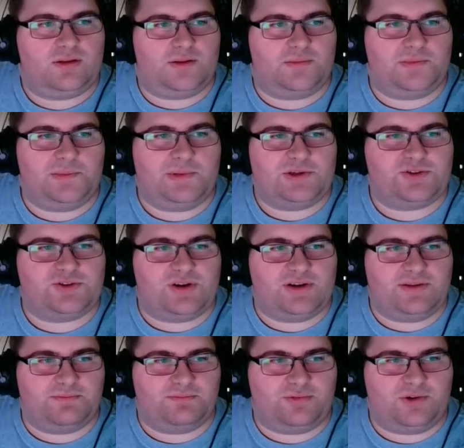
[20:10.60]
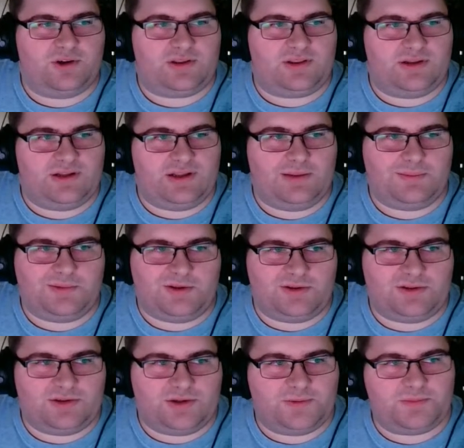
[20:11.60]
Make sure I didn't brick the
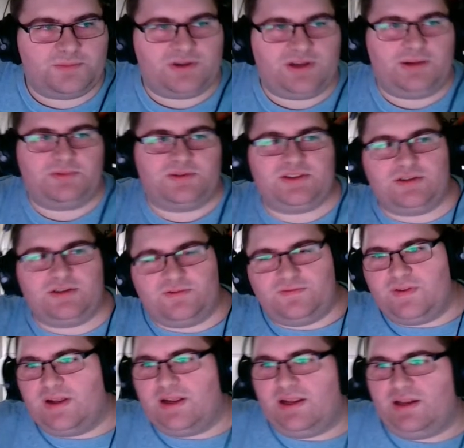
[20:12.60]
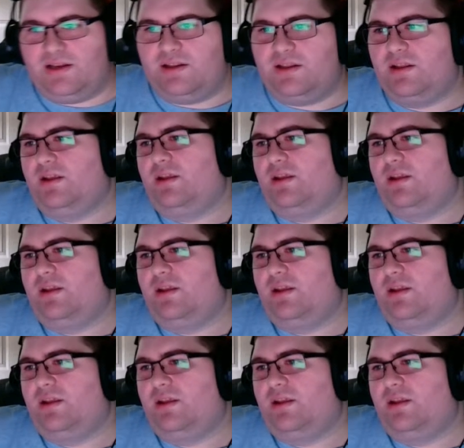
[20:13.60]
table. Nope, the table's still fine.